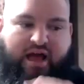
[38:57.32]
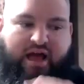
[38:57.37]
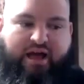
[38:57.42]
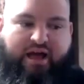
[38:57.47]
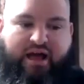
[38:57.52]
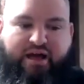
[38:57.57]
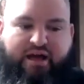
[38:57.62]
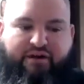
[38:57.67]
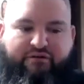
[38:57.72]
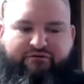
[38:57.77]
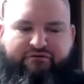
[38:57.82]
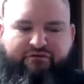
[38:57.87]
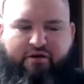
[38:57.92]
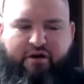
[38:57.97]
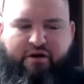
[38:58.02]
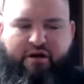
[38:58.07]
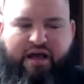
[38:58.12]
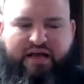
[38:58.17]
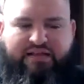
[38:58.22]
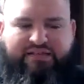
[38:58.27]

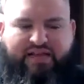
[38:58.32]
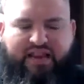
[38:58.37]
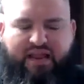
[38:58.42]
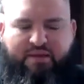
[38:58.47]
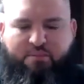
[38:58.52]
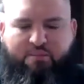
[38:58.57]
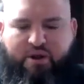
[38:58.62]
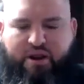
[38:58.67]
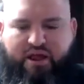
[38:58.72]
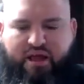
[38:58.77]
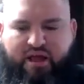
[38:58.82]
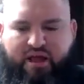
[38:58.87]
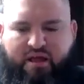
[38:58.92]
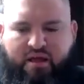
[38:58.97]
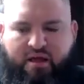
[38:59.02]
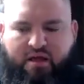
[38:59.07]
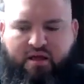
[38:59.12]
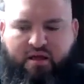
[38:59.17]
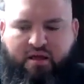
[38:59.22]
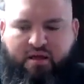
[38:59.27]
has
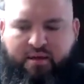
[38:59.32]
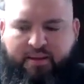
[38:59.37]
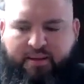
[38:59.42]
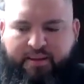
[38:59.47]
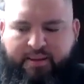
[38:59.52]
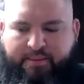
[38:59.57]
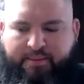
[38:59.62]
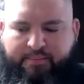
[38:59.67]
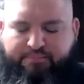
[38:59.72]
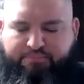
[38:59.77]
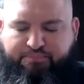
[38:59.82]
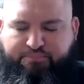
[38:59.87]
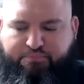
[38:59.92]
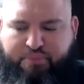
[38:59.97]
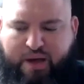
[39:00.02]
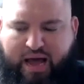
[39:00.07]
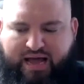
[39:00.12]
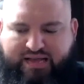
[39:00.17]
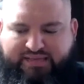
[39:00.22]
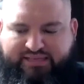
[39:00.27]
anybody
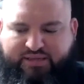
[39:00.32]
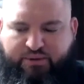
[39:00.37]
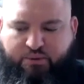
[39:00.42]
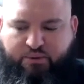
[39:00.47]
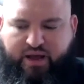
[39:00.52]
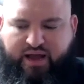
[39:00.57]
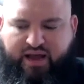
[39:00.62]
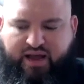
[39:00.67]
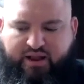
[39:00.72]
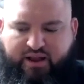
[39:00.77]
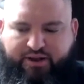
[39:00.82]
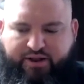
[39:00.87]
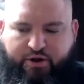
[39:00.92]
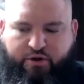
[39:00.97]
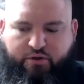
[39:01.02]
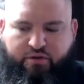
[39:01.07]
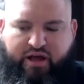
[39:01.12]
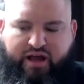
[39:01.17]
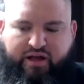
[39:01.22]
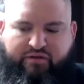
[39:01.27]
passed away in
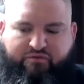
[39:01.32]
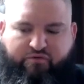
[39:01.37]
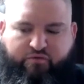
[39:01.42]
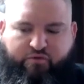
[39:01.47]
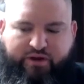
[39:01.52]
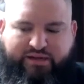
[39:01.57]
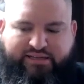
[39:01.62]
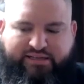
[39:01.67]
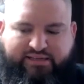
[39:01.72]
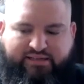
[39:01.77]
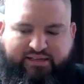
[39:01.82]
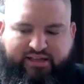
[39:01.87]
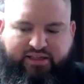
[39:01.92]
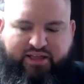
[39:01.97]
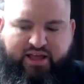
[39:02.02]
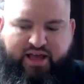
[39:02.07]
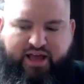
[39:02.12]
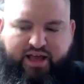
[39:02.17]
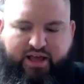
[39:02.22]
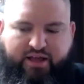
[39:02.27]
your life recently
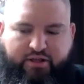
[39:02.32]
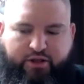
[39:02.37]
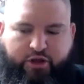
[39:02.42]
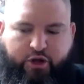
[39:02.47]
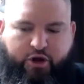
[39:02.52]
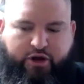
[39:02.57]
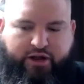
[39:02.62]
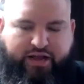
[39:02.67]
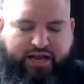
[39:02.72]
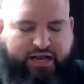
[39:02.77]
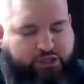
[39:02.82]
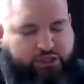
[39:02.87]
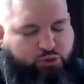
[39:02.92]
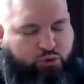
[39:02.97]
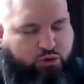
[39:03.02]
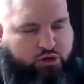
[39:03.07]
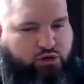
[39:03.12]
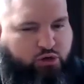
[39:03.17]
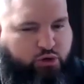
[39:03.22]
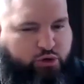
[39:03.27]
that your kids
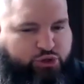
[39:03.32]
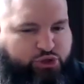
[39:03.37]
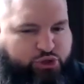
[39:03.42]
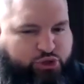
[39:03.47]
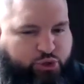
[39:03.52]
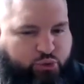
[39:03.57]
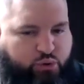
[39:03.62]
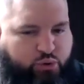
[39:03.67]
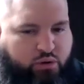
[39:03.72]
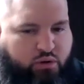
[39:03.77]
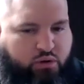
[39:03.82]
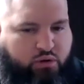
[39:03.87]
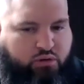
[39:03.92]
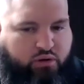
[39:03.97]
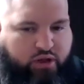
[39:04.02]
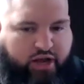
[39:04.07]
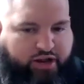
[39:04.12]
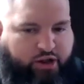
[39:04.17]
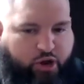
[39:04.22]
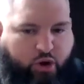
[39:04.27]
were close to?
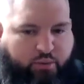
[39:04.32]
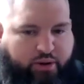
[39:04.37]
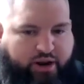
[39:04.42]
Like